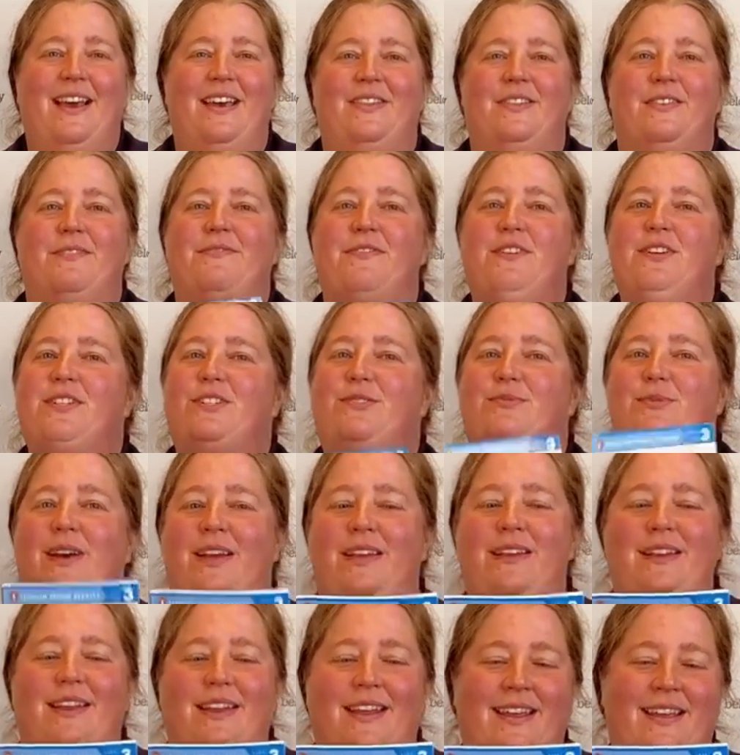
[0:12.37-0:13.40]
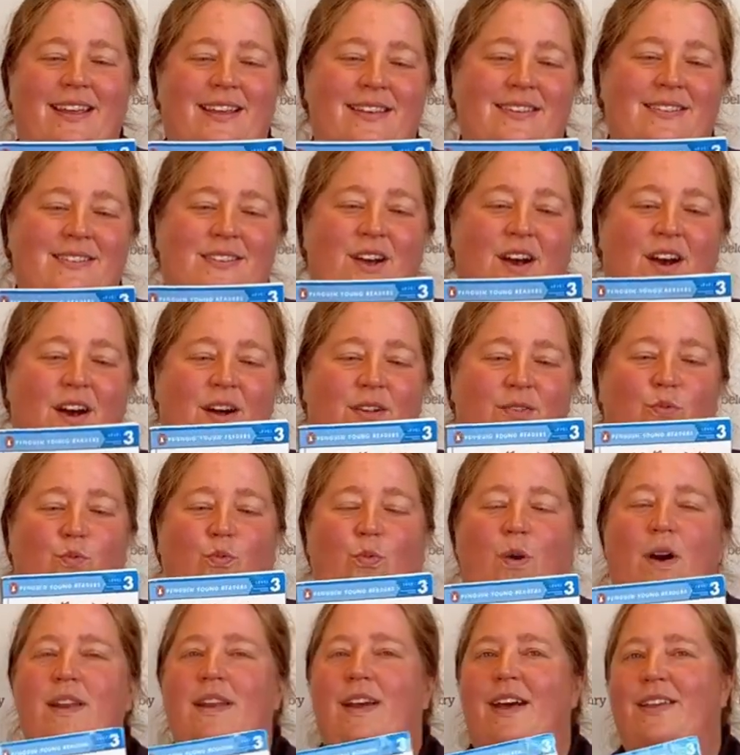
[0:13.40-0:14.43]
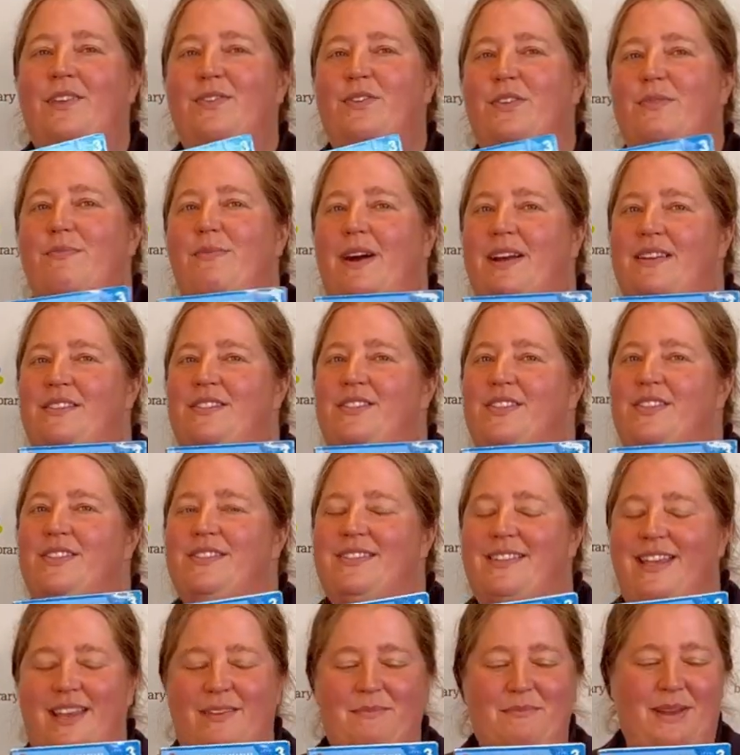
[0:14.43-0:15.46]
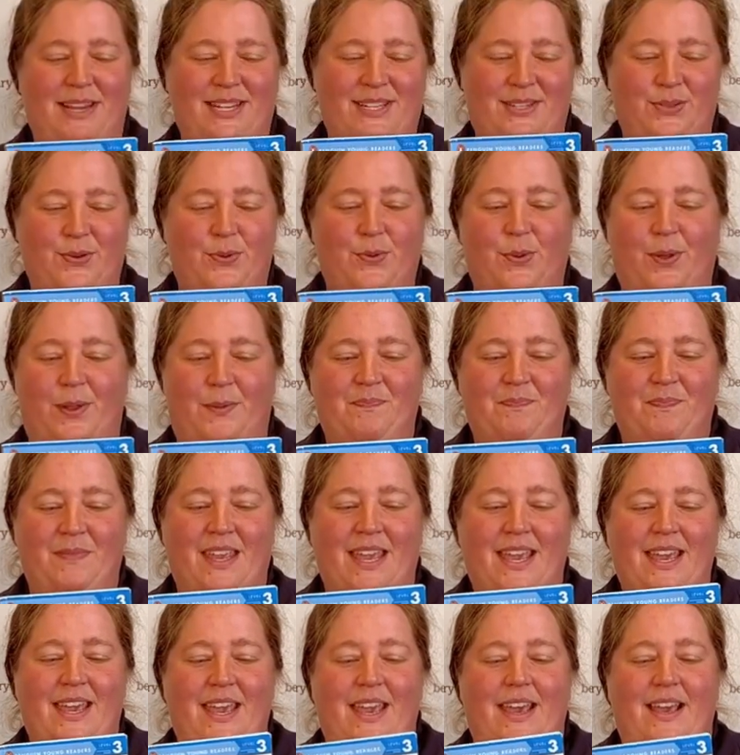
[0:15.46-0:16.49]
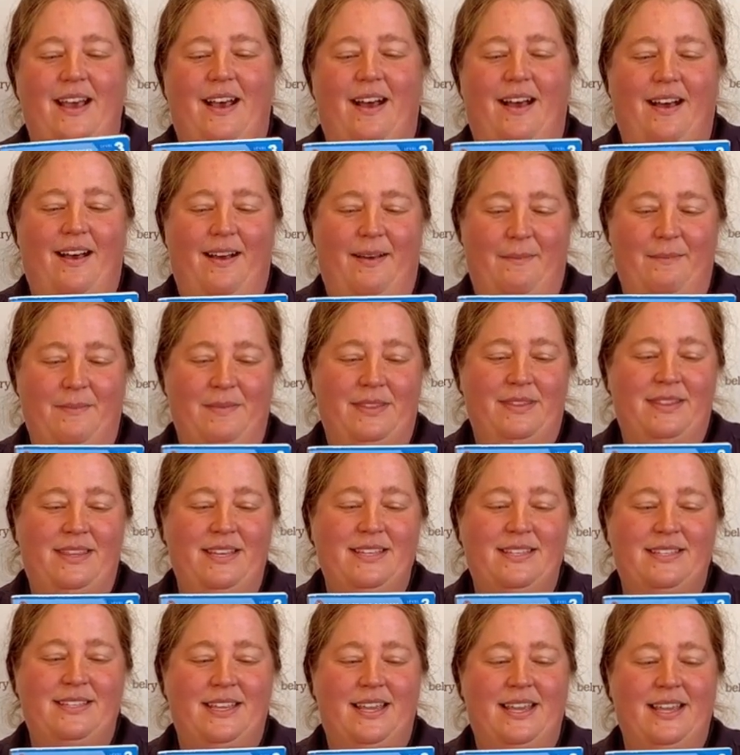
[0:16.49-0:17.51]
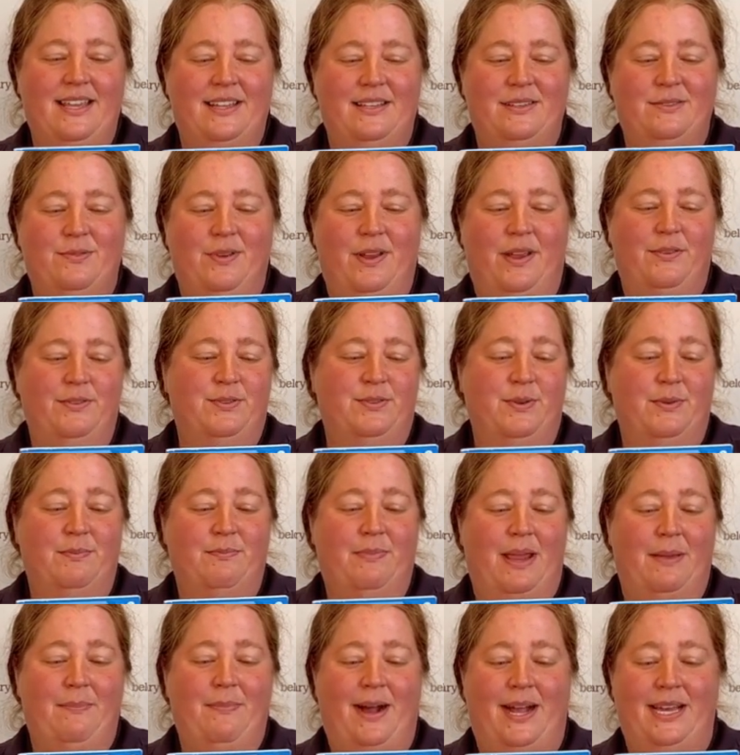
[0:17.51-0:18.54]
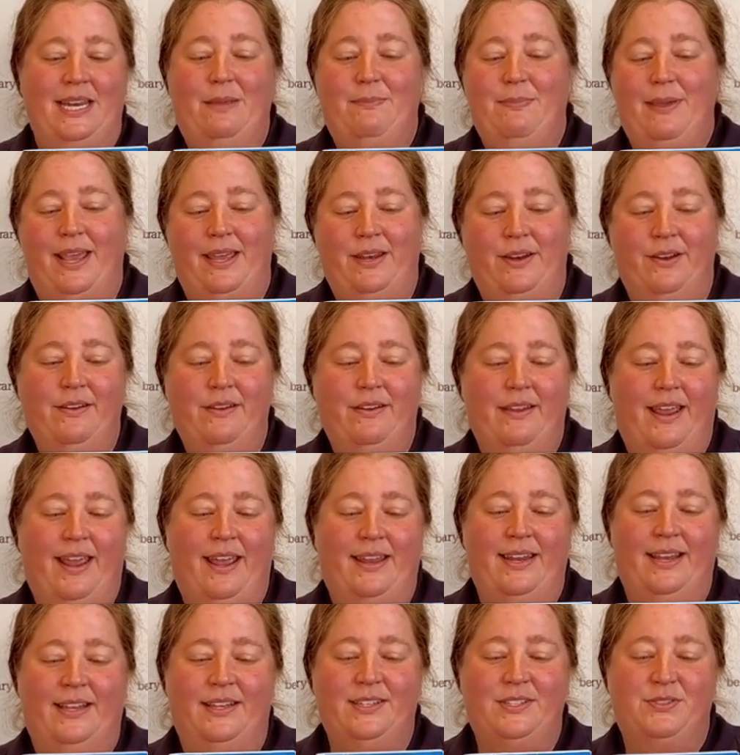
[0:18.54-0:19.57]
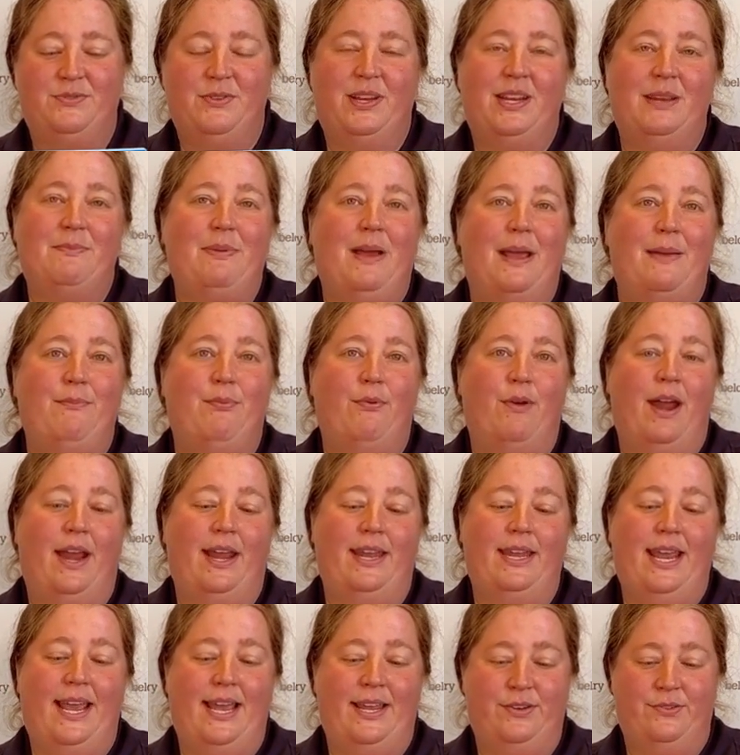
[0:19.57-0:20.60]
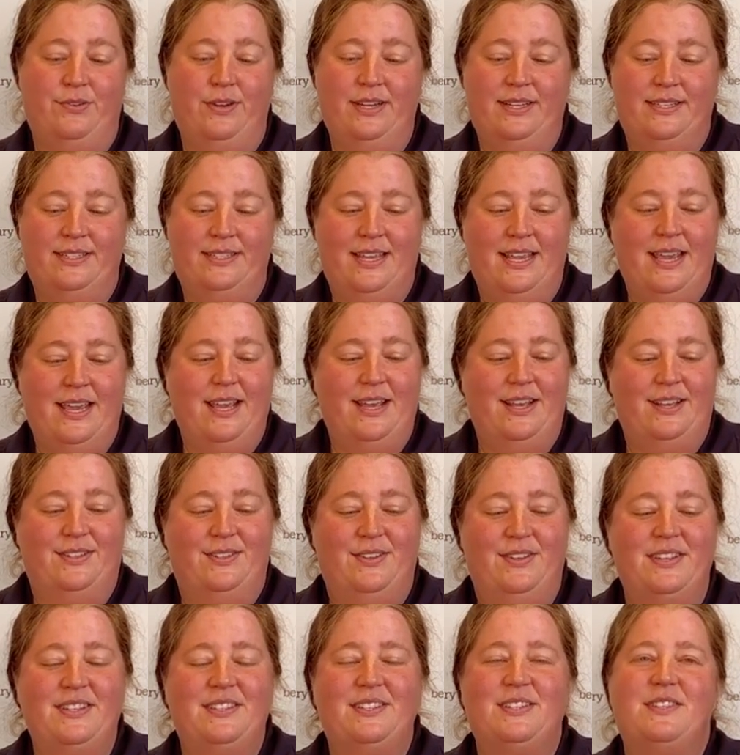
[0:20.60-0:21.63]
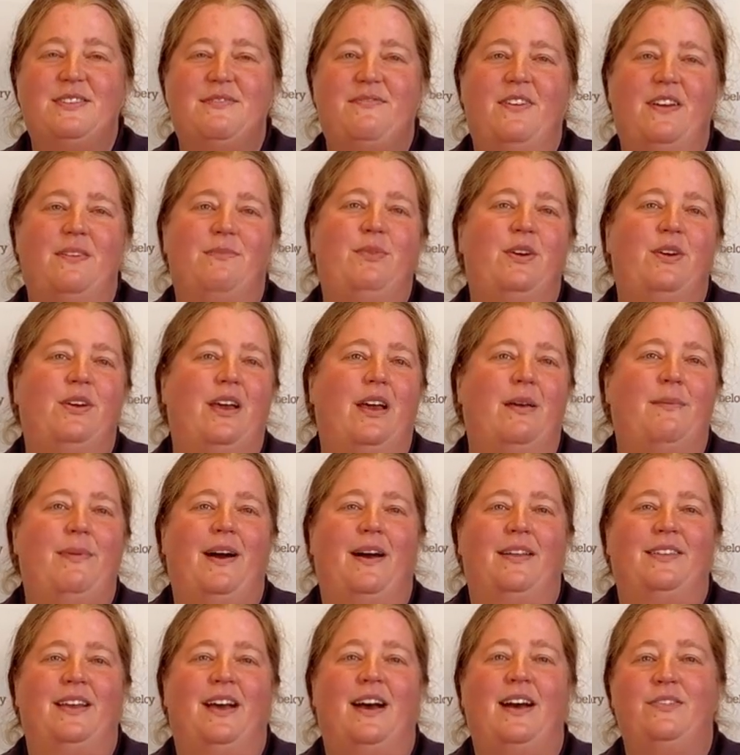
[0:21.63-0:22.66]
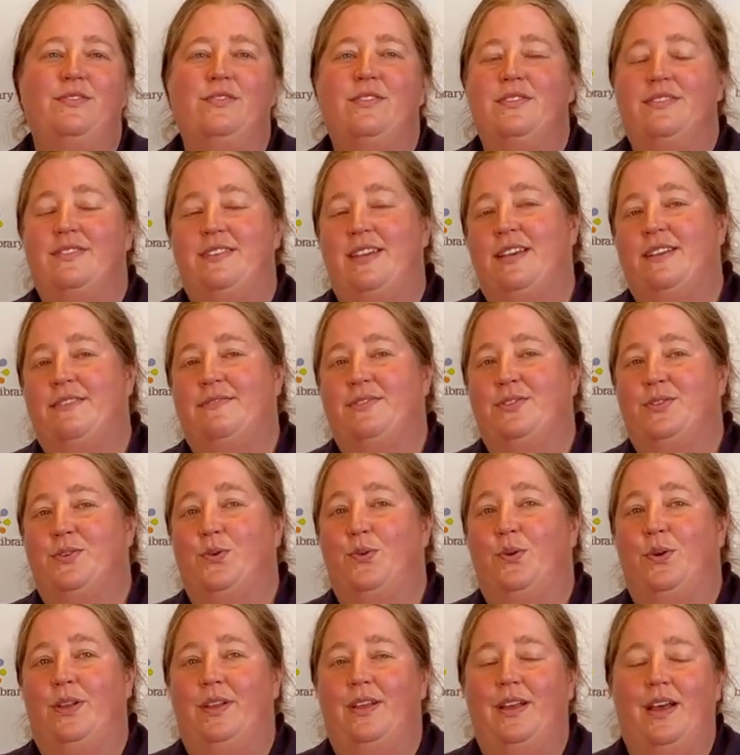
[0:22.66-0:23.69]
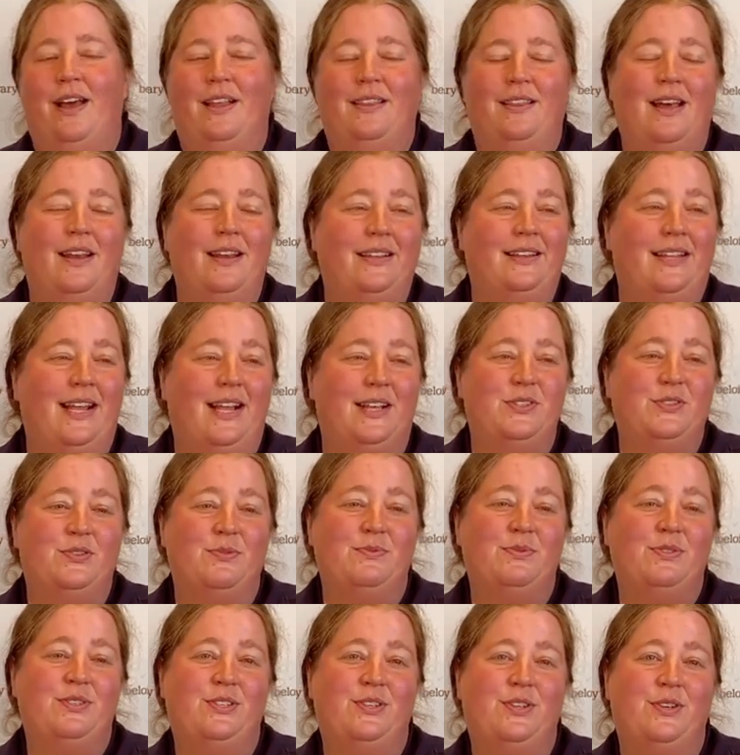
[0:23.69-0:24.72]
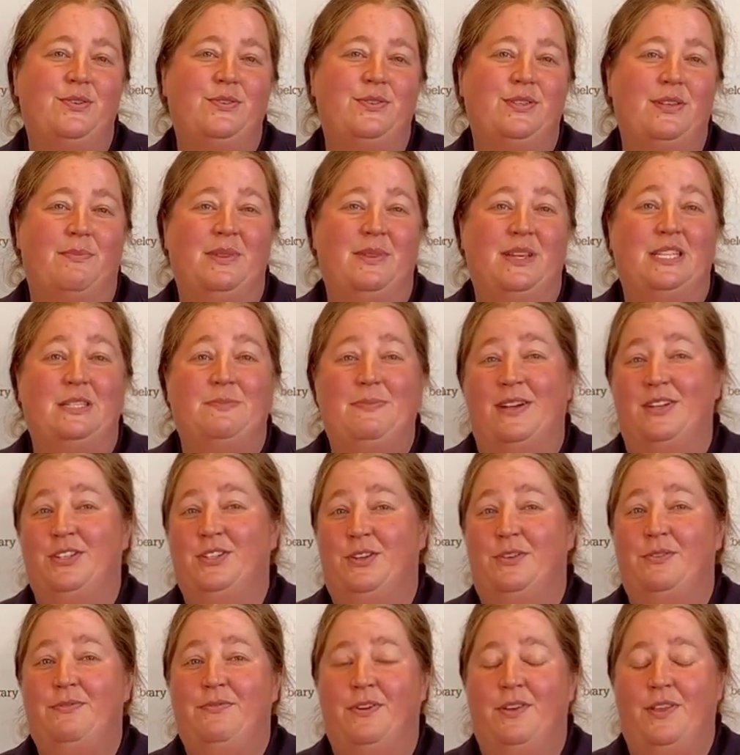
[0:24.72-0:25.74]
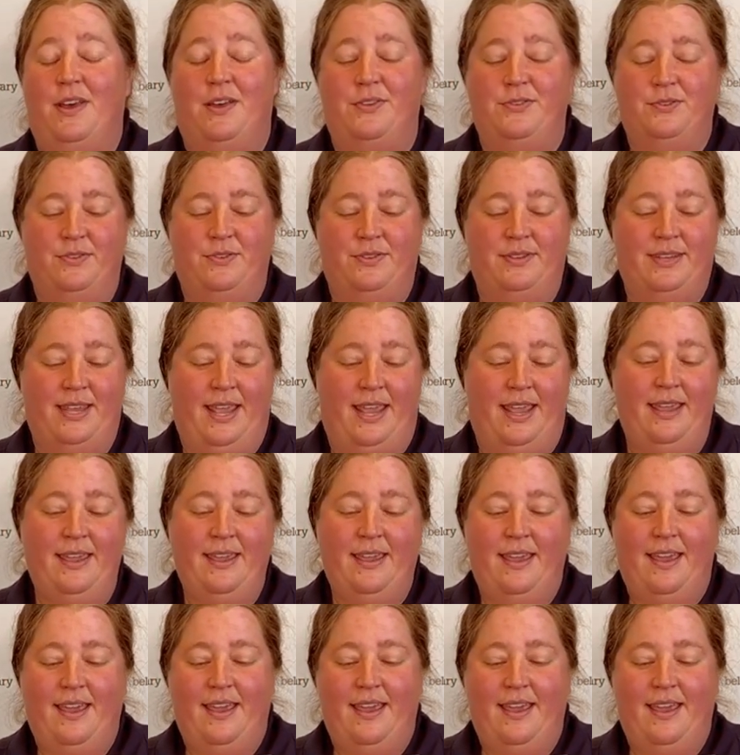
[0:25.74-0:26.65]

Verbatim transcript: The first one is called 100 Monsters in My School. Um, this is, it's written by Bonnie Bader and illustrated by Bryan Hendrix. So this is a fun book about the 100th day of school. A lot of classrooms do something special for the 100th day.